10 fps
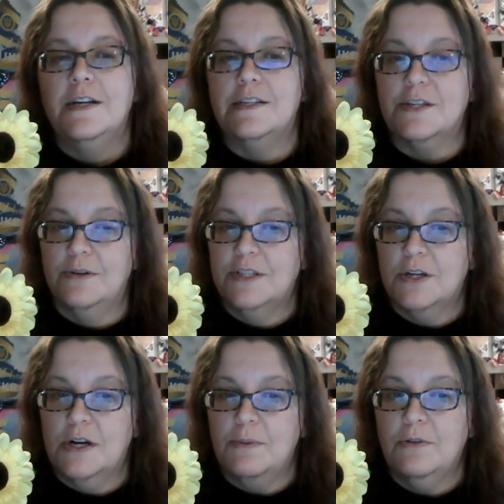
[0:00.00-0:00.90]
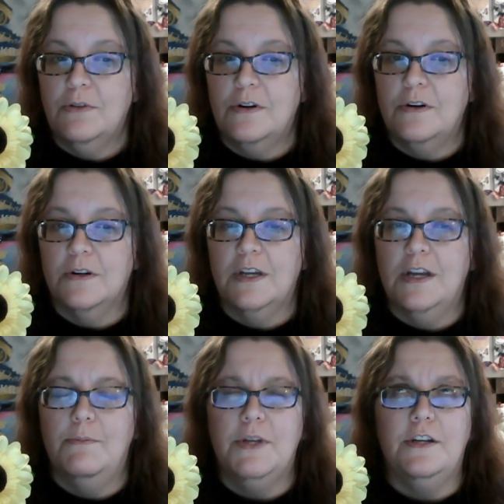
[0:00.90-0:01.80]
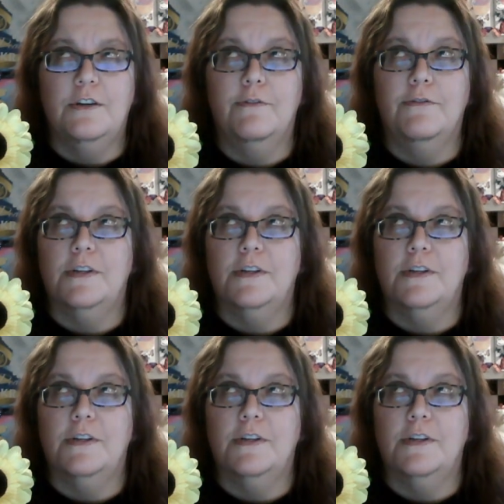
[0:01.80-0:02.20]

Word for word: is going to come along and be